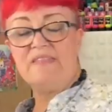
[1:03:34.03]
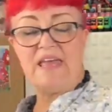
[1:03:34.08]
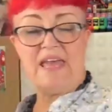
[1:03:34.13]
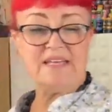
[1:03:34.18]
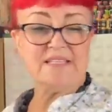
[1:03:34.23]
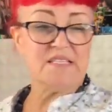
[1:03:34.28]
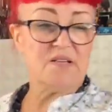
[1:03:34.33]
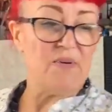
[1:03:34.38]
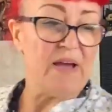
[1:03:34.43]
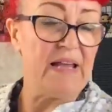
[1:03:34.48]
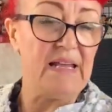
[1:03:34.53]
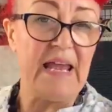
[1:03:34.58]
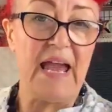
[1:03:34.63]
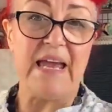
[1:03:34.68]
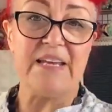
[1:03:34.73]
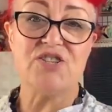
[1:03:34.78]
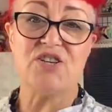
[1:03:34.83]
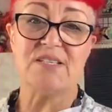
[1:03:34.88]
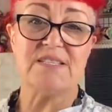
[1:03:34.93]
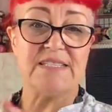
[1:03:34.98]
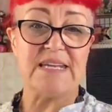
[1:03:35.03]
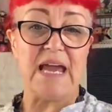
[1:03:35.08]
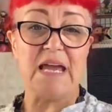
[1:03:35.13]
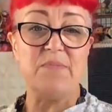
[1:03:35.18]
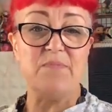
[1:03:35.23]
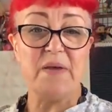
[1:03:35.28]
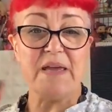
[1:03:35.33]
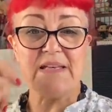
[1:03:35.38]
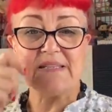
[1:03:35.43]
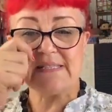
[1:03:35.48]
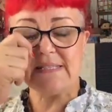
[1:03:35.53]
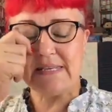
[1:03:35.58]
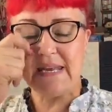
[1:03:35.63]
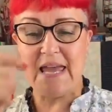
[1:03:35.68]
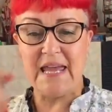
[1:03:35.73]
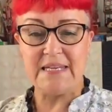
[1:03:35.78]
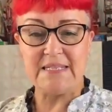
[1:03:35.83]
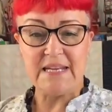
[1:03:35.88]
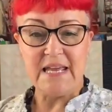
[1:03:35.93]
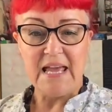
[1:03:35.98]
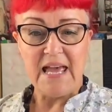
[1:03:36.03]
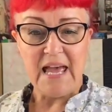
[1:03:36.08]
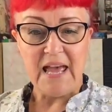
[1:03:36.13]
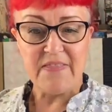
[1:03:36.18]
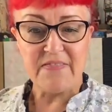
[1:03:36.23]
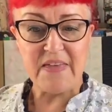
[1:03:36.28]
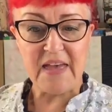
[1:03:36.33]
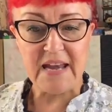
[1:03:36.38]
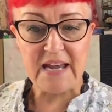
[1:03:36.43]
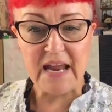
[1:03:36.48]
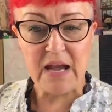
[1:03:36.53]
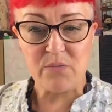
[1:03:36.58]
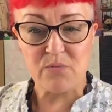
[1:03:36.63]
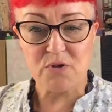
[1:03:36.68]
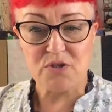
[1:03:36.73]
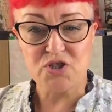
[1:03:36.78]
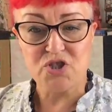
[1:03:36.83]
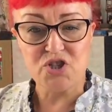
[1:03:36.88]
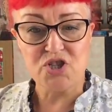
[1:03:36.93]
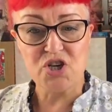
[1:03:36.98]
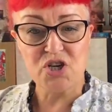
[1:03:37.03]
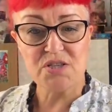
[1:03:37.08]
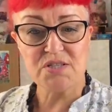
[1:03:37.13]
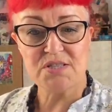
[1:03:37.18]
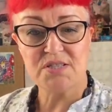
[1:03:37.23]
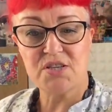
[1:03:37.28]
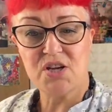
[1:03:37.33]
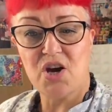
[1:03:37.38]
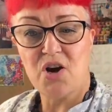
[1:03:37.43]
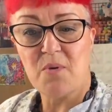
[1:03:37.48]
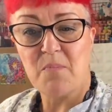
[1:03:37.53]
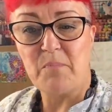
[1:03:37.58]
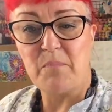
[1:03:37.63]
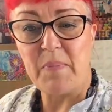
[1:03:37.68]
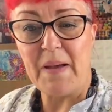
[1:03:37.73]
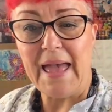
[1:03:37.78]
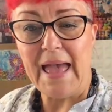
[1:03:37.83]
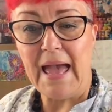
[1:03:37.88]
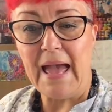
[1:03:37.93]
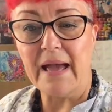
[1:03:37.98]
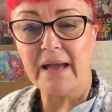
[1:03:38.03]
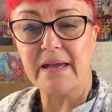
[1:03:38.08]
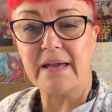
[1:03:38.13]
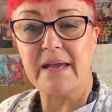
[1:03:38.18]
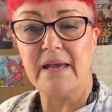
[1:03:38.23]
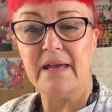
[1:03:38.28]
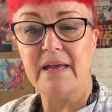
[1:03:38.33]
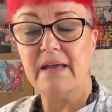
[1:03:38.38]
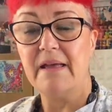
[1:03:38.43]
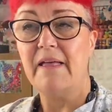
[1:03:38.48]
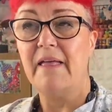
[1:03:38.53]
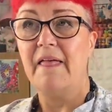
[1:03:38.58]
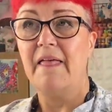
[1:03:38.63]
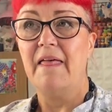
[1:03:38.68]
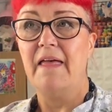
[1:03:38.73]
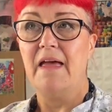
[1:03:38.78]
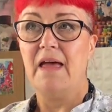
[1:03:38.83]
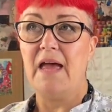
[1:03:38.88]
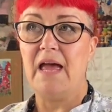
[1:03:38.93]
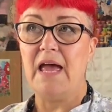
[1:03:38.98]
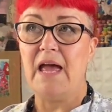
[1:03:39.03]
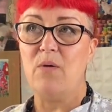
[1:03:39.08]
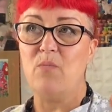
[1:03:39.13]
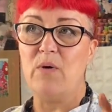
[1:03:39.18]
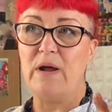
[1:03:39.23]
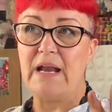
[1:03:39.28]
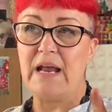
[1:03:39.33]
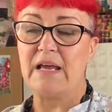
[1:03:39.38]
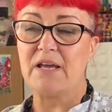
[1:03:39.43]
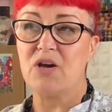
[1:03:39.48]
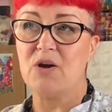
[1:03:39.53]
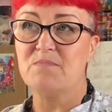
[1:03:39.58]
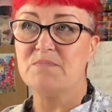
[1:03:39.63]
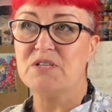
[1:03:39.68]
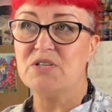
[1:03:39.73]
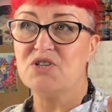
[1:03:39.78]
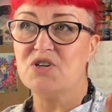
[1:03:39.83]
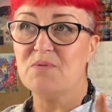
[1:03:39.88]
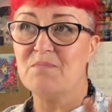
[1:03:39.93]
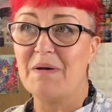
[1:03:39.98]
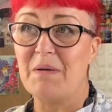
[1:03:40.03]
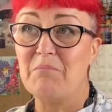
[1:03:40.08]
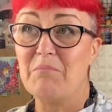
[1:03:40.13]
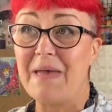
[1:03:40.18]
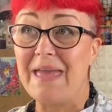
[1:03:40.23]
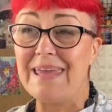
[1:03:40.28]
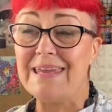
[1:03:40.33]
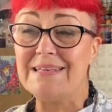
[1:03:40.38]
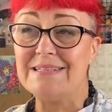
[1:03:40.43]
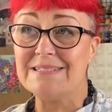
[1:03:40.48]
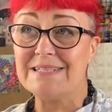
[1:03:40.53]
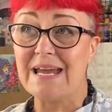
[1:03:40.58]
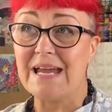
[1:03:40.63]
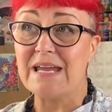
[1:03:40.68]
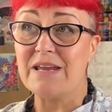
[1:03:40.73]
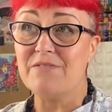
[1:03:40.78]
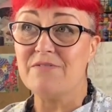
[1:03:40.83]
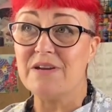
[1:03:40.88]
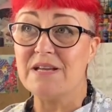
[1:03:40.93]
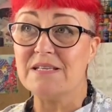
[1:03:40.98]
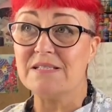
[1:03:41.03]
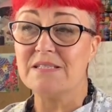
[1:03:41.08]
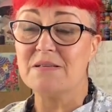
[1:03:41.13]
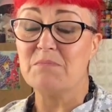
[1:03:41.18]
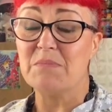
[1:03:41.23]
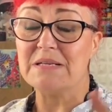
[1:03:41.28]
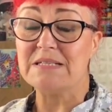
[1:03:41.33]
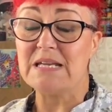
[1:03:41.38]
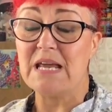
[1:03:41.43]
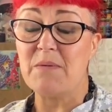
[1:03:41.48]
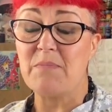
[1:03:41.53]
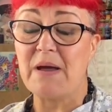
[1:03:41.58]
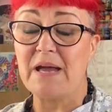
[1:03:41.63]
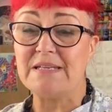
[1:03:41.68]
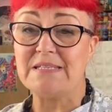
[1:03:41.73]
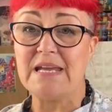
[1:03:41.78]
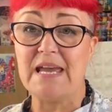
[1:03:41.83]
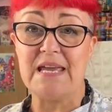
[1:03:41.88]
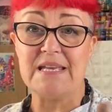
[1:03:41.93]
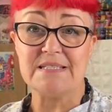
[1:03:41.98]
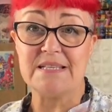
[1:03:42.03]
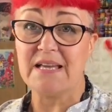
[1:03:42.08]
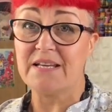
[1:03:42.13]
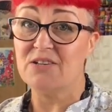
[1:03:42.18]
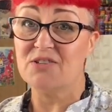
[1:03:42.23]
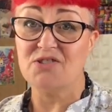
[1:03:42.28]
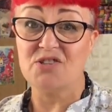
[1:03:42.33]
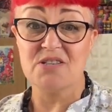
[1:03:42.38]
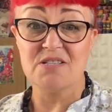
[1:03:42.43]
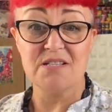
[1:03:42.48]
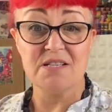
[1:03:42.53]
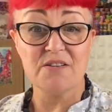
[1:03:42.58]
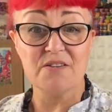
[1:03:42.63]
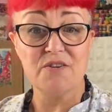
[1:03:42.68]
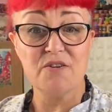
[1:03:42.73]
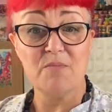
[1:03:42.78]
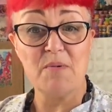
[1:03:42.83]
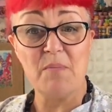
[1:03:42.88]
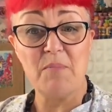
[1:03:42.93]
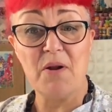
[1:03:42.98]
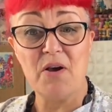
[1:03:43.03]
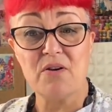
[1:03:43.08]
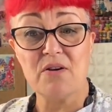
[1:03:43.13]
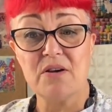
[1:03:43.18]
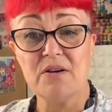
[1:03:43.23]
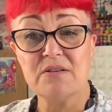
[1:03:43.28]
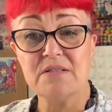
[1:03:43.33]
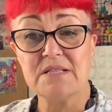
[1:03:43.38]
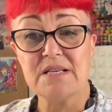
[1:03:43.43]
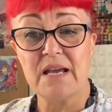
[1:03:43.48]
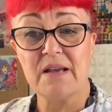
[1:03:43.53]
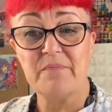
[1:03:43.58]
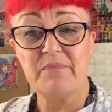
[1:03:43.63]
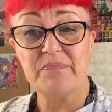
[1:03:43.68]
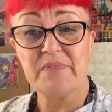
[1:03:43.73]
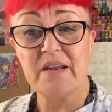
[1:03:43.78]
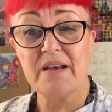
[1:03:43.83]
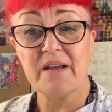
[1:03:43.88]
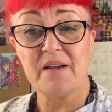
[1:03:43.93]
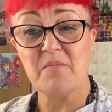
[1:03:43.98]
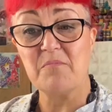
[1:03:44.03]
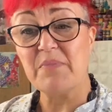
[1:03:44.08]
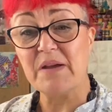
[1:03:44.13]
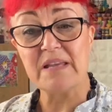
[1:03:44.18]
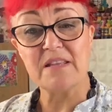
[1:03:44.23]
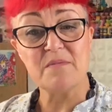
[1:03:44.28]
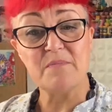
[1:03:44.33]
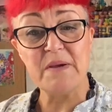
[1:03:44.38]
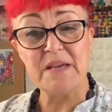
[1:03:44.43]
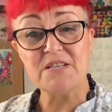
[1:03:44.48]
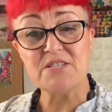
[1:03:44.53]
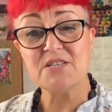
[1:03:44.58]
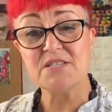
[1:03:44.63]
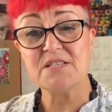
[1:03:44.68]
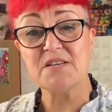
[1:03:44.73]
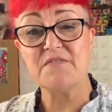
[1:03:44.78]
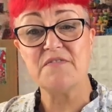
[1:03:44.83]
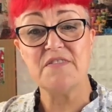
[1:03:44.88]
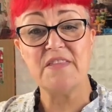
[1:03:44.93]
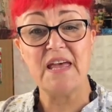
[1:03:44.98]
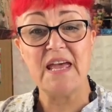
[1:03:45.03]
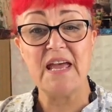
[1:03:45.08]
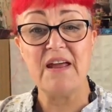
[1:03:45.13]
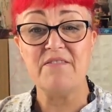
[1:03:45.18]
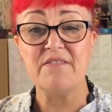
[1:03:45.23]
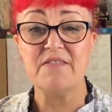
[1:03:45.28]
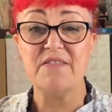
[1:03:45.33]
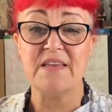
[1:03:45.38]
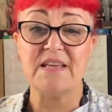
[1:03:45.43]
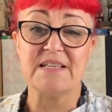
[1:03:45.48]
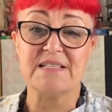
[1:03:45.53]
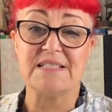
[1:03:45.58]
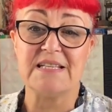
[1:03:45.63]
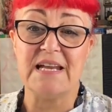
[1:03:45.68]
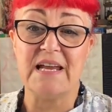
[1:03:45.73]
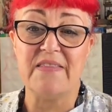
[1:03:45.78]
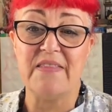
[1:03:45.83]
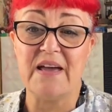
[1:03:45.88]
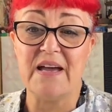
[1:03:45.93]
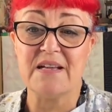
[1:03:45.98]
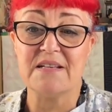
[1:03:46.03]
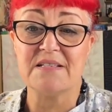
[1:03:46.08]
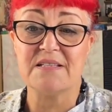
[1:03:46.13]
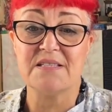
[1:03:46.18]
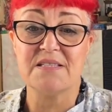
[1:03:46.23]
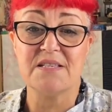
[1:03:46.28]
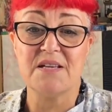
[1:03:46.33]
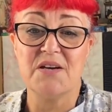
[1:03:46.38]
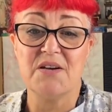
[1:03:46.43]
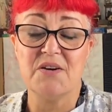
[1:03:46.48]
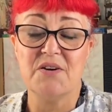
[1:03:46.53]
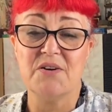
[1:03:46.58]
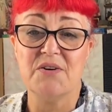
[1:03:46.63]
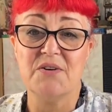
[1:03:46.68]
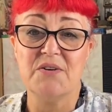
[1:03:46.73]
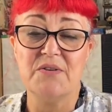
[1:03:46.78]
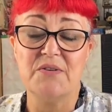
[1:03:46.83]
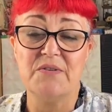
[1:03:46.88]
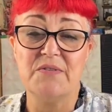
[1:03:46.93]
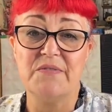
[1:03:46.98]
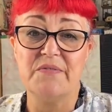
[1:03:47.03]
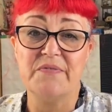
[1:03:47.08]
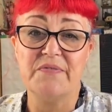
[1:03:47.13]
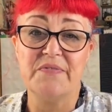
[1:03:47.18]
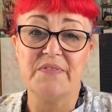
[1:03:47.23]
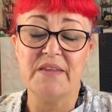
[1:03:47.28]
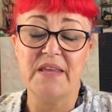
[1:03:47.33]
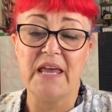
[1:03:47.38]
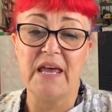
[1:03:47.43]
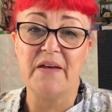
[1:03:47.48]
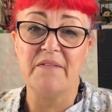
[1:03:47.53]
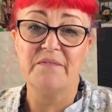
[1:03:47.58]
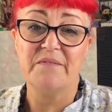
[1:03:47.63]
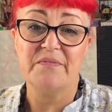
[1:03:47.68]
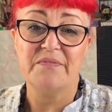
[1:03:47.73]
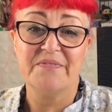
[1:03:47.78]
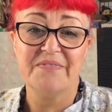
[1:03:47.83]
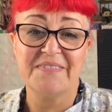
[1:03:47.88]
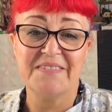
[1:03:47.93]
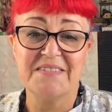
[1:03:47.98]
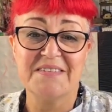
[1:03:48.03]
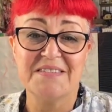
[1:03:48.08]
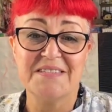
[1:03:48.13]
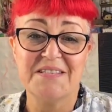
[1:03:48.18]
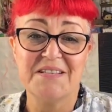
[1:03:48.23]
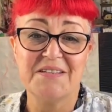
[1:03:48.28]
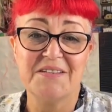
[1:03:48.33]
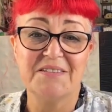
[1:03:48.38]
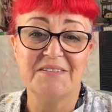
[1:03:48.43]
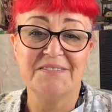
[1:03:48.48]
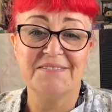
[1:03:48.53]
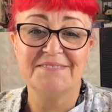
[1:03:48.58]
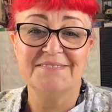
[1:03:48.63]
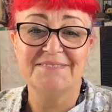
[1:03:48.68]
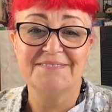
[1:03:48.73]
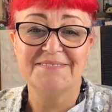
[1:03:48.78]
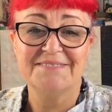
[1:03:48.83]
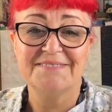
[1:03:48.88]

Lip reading: in there. So I just type it instead. And then I would just go back. And when I come to do my main diaries and my day-by-days, I could just look through my blog, couldn't I? And I can pick the pictures of there and things like that. So, yeah. So,